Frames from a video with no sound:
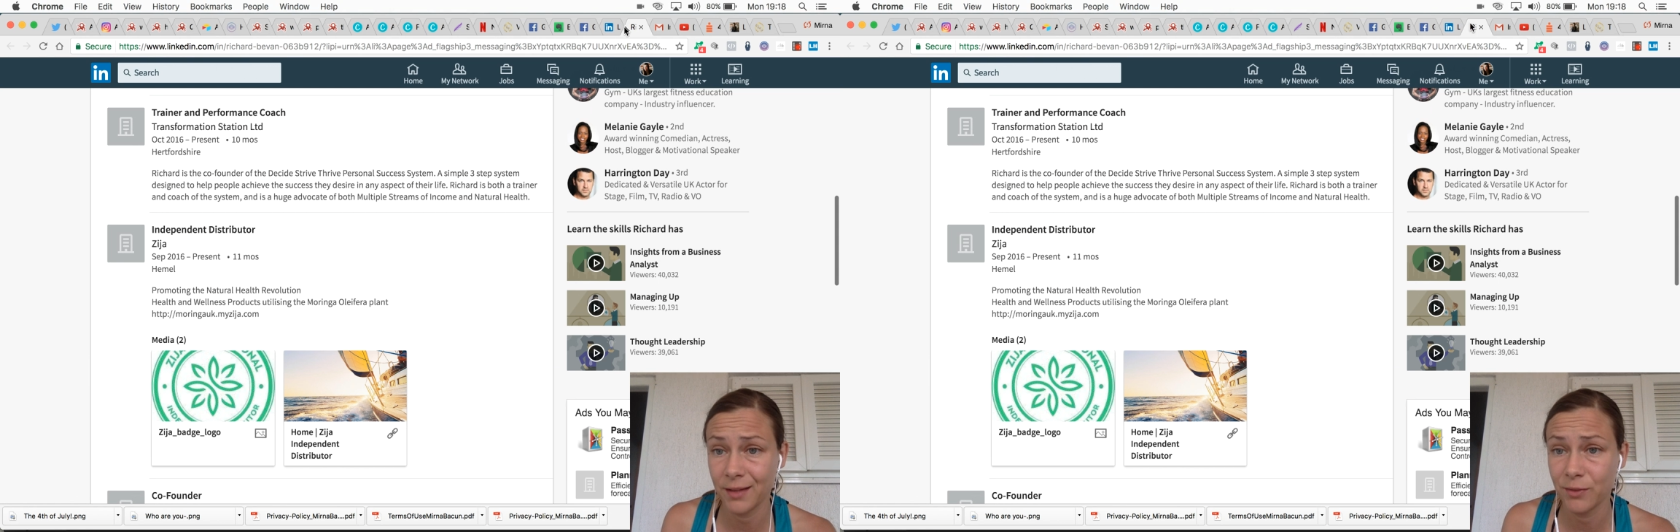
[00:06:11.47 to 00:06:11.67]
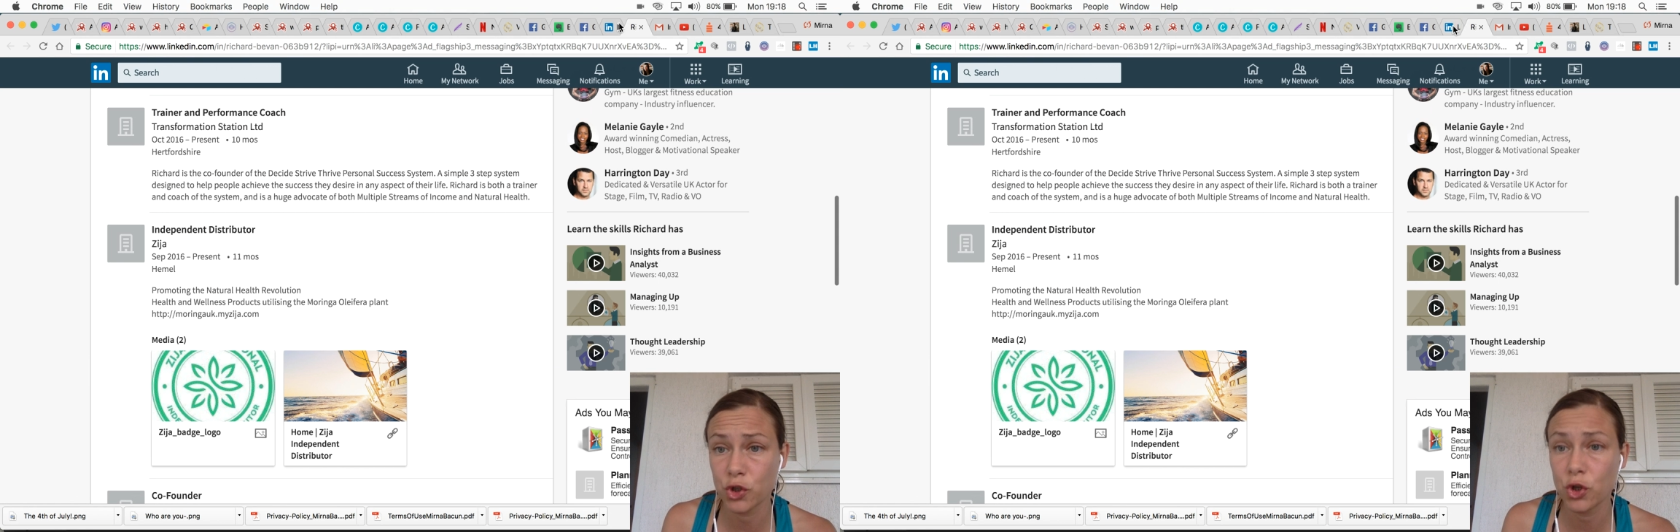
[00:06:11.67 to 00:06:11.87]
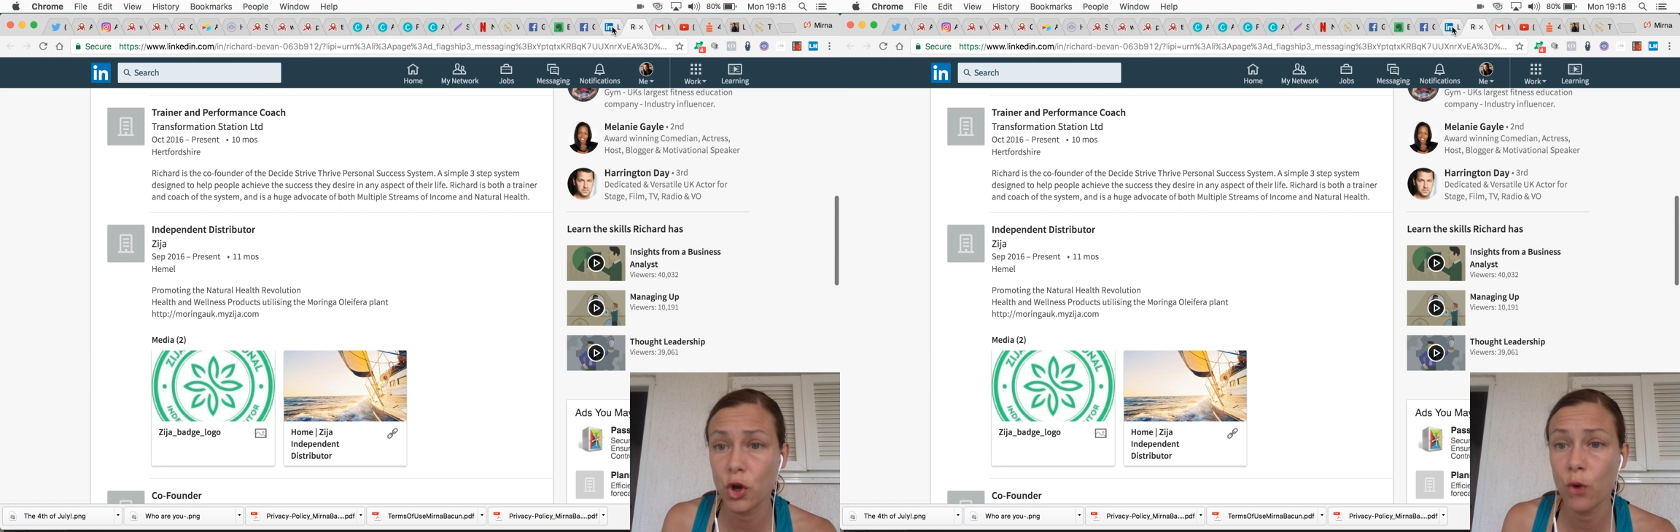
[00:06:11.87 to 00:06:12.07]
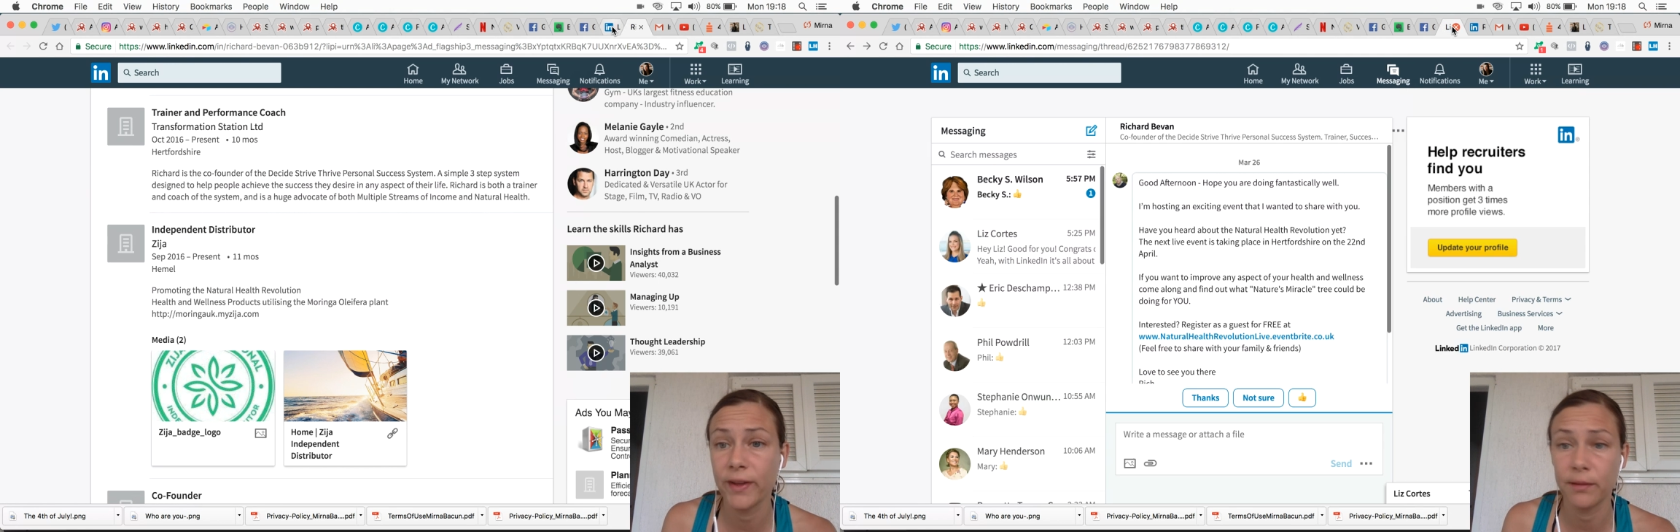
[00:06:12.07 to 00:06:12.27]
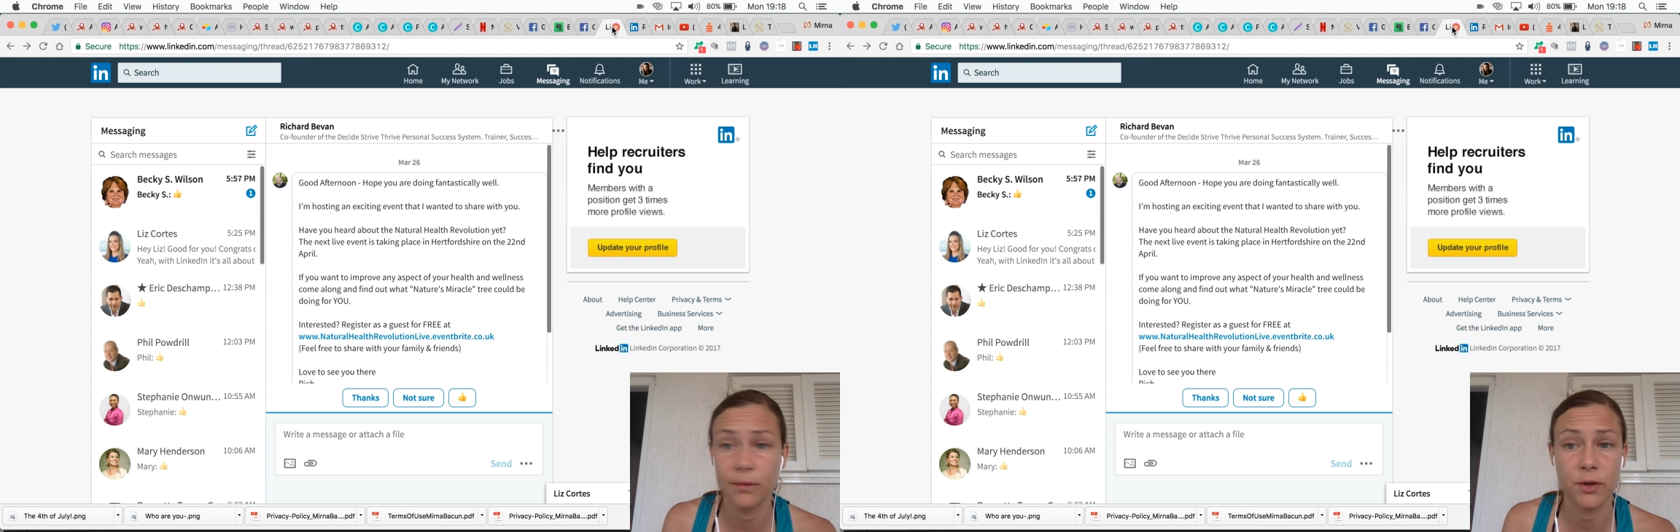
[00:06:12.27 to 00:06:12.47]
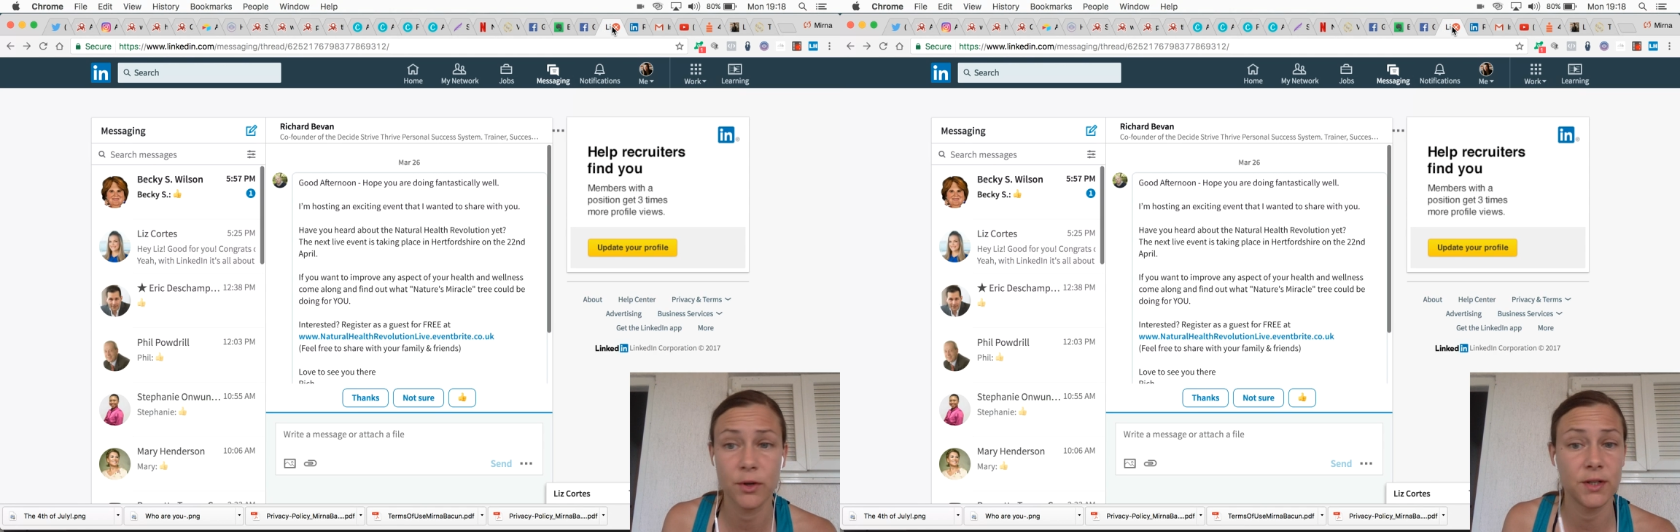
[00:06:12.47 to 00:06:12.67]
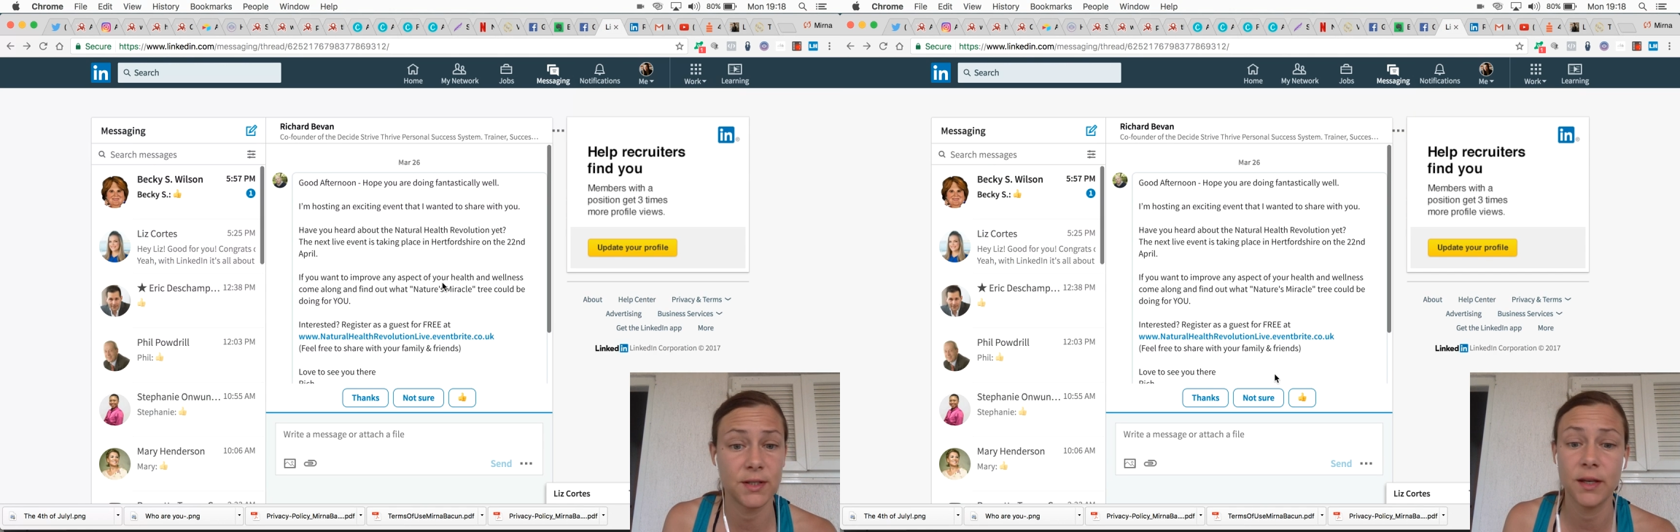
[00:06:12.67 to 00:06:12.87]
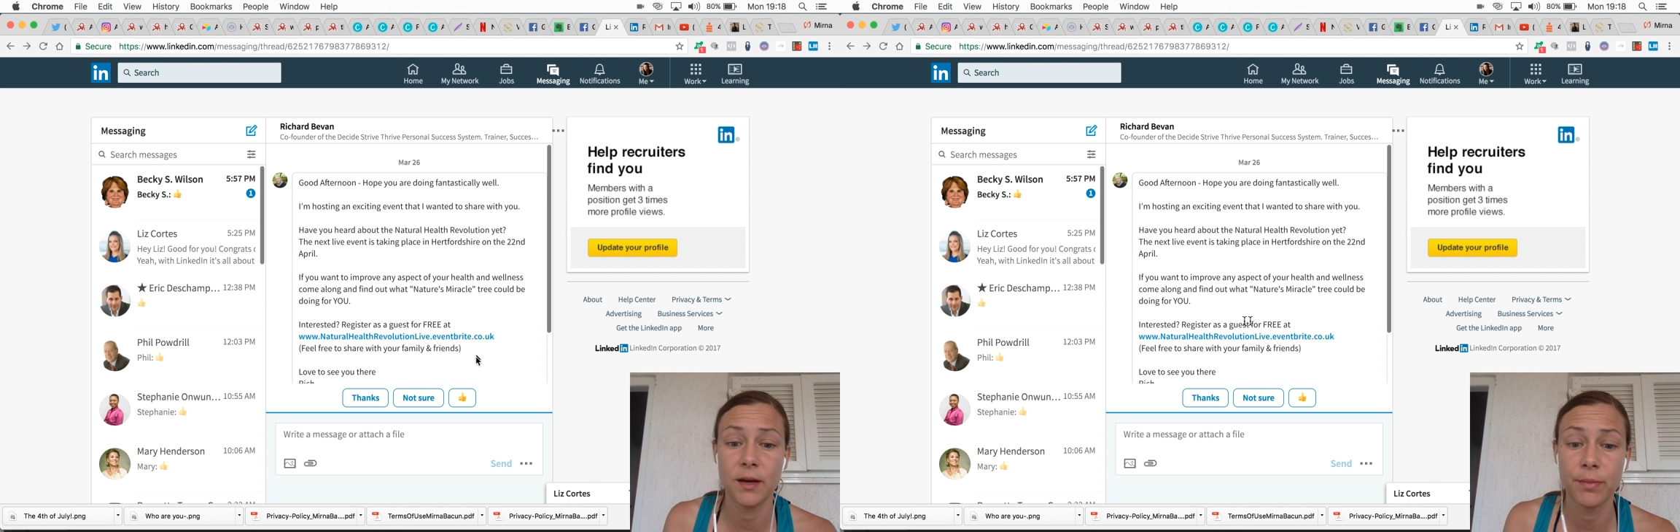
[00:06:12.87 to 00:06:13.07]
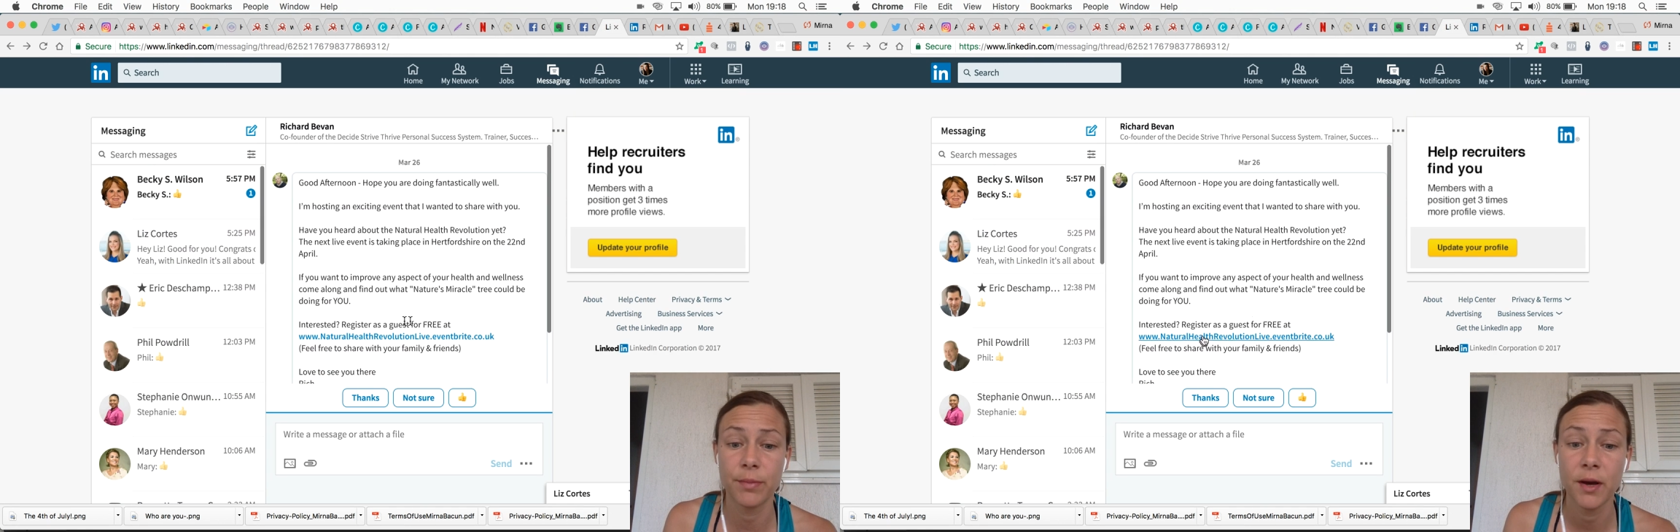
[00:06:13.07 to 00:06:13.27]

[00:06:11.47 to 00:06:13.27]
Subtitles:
There's no way that I'm going to sign up